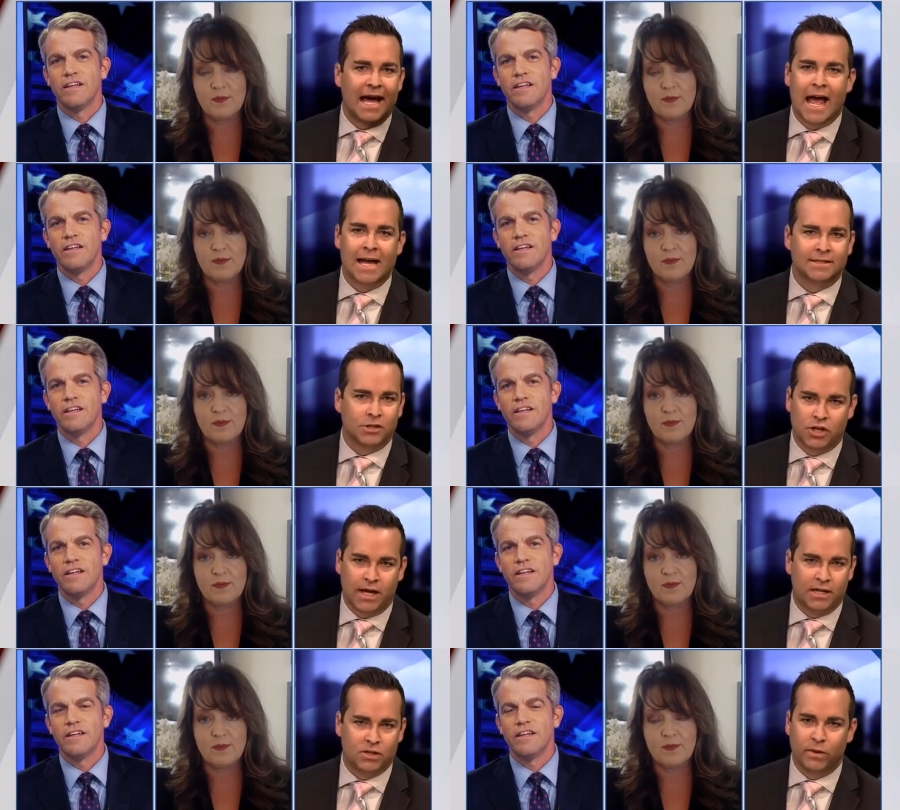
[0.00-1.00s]
Speaker 1: That hasn't
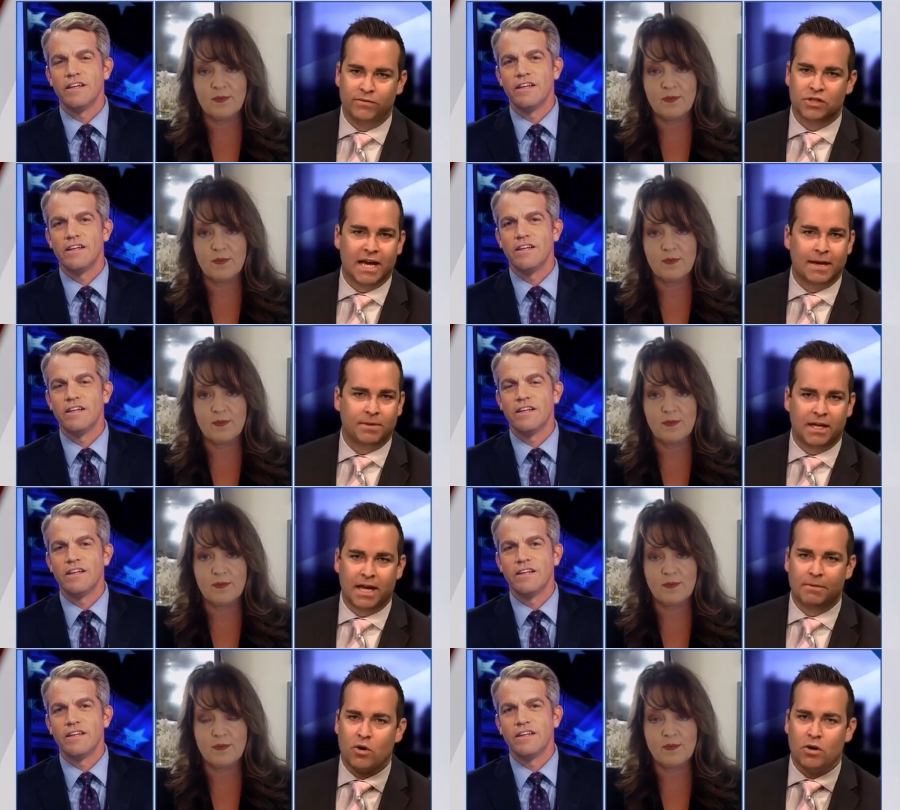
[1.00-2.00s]
changed. We just kept the
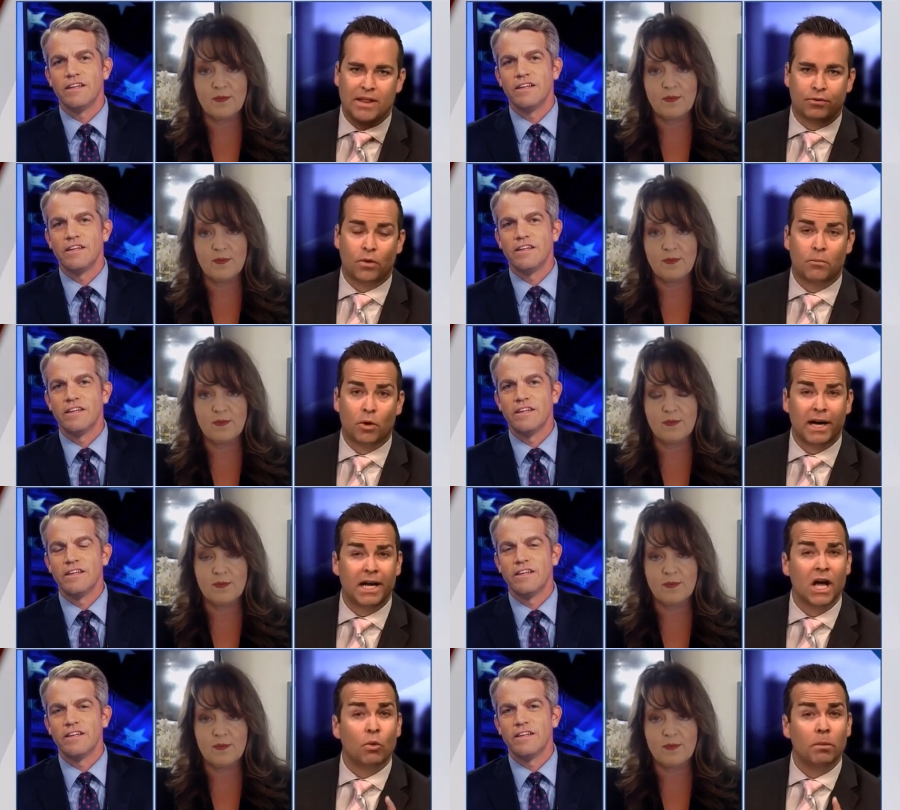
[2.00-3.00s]
game going by throwing more
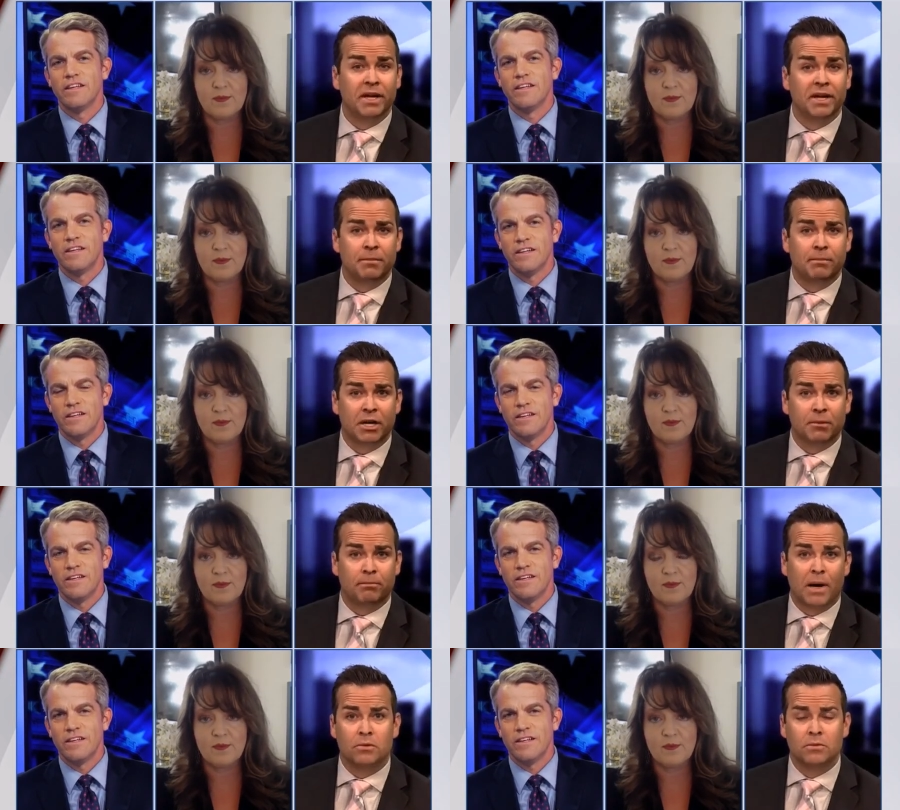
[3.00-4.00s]
money. We're building a bigger
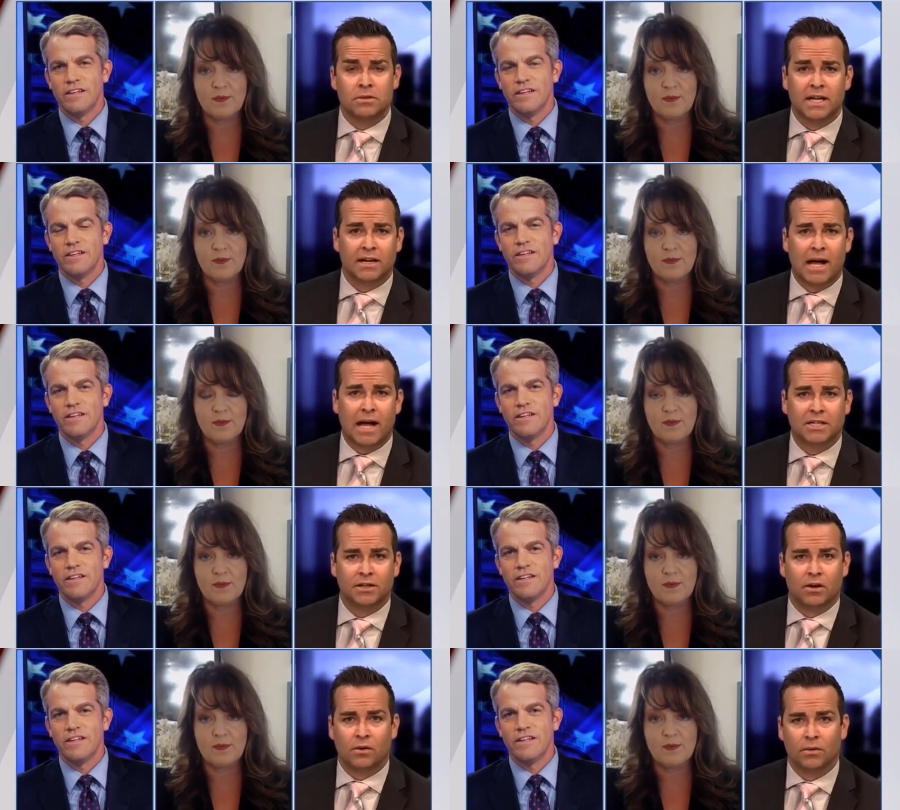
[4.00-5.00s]
boat instead of patching
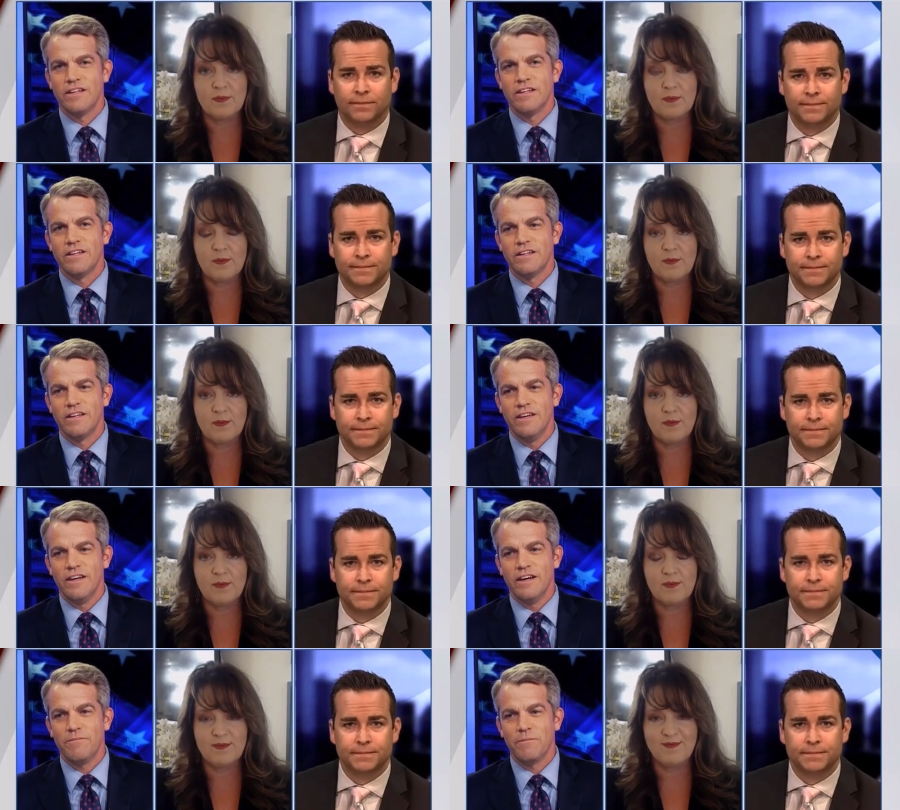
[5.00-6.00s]
the hole.
Speaker 2: Yeah.
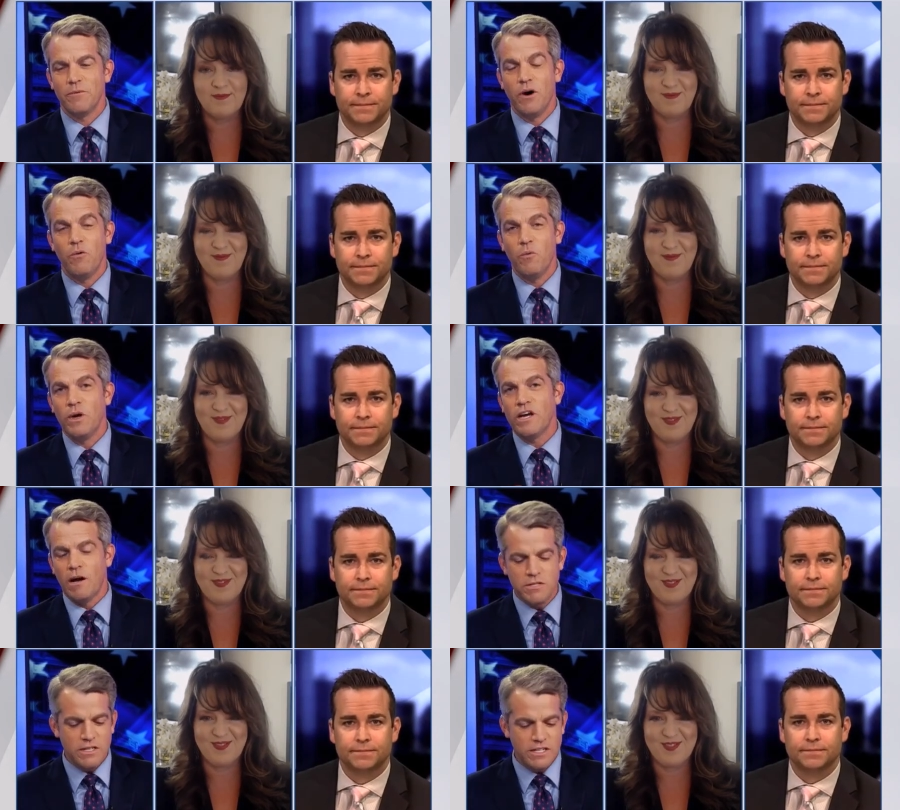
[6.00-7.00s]
Well, when it comes to the
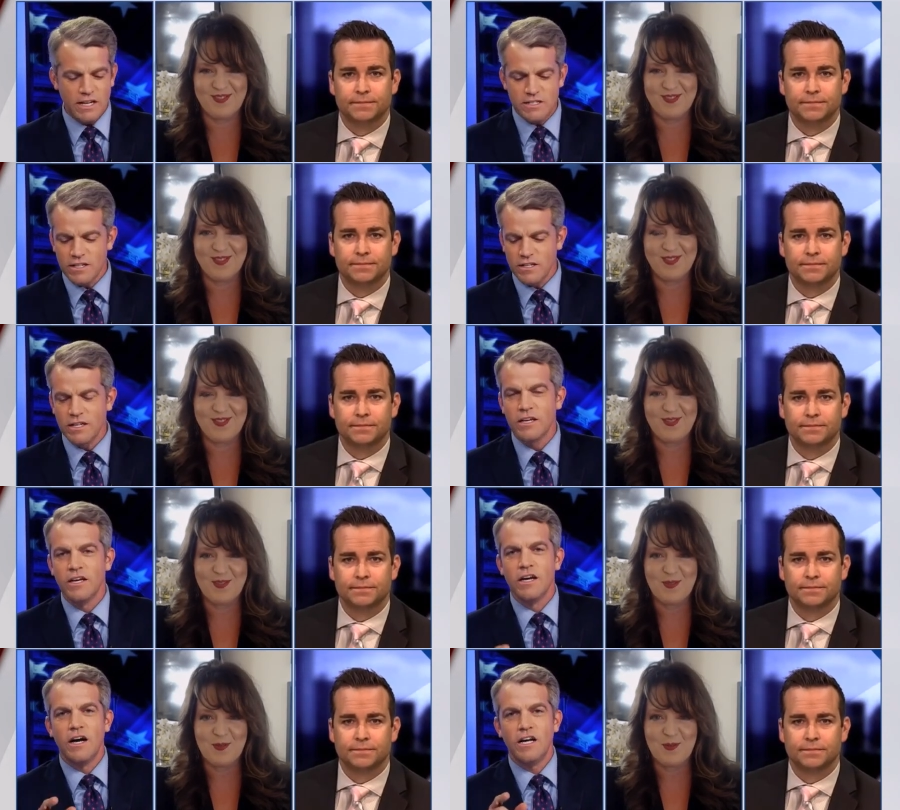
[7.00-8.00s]
debt ceiling,
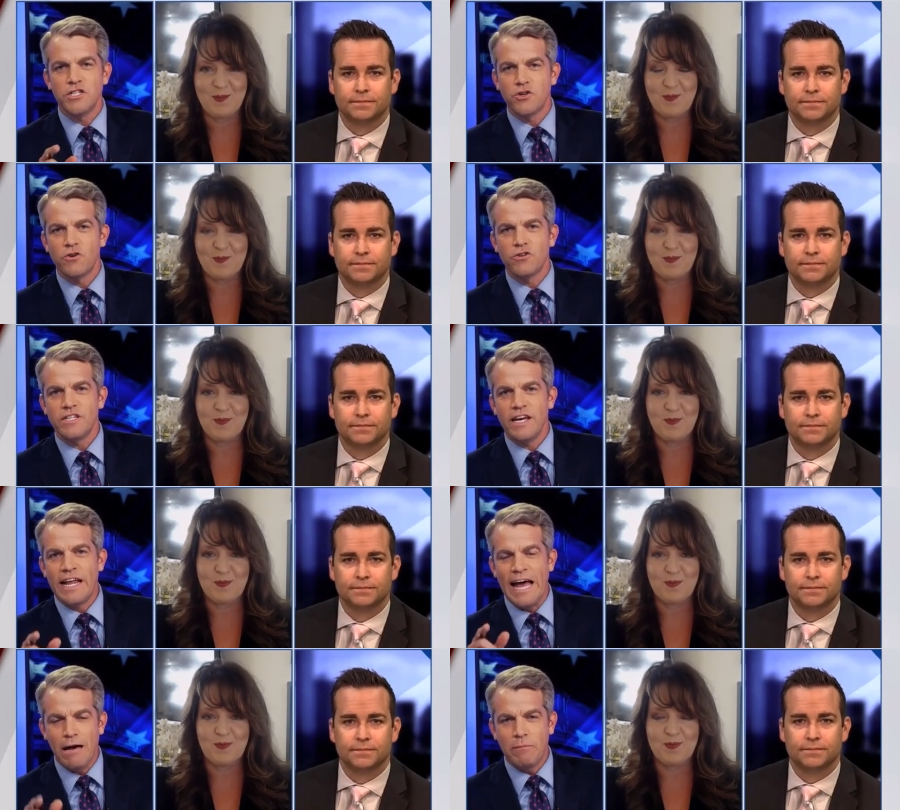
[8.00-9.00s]
uh, it's Thursday at
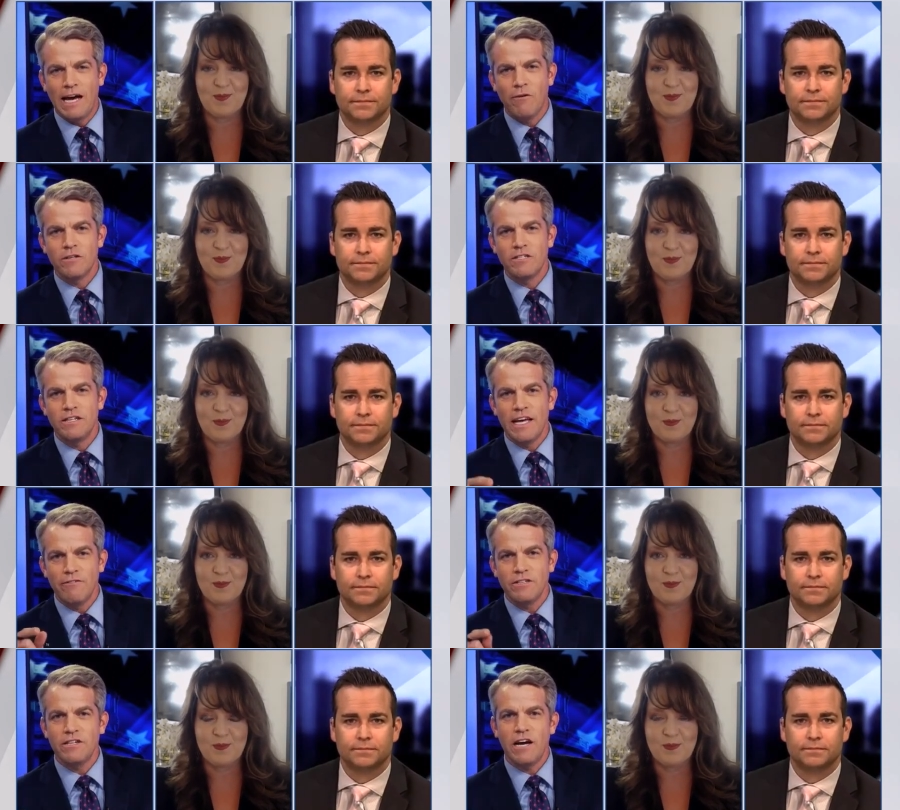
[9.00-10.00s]
happy hour today. Every
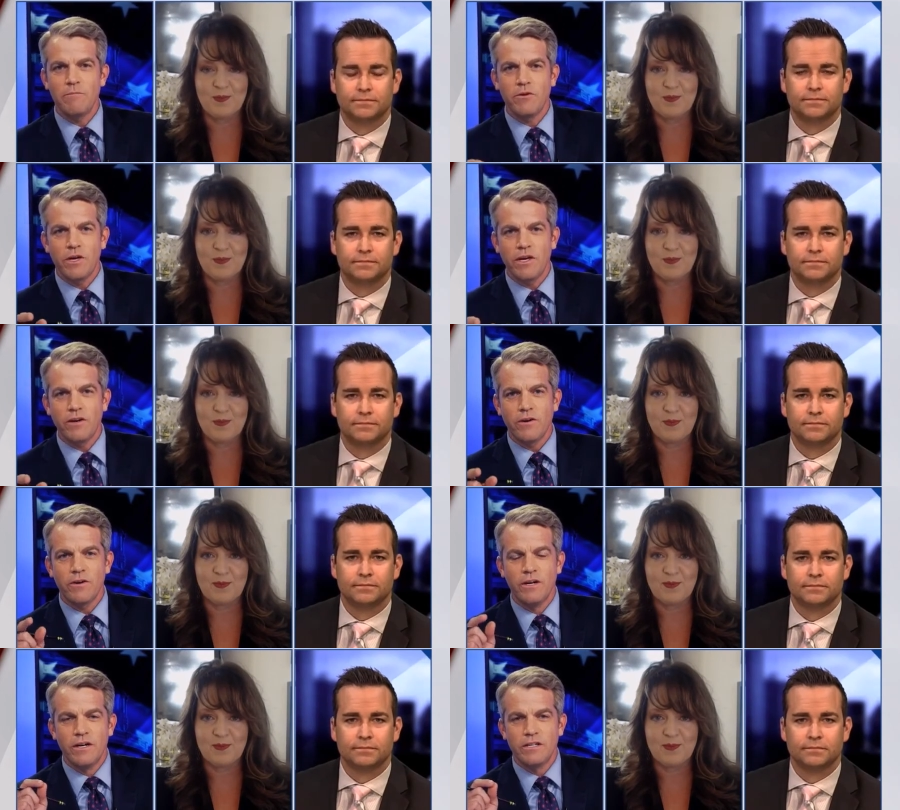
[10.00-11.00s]
time you hear
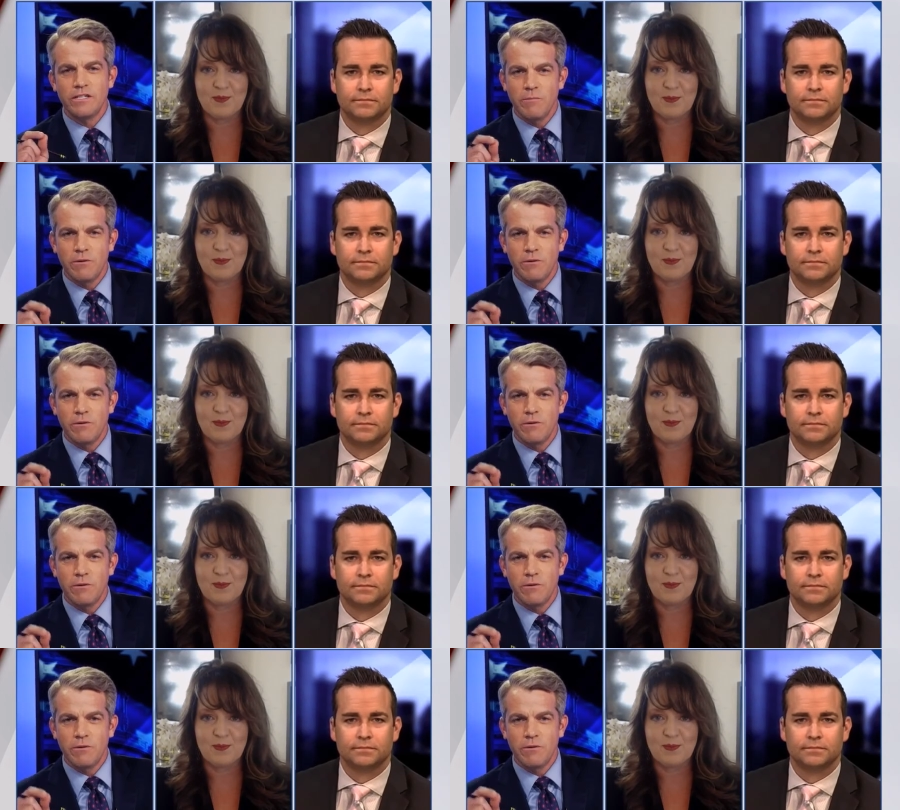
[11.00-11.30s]
uh, someone on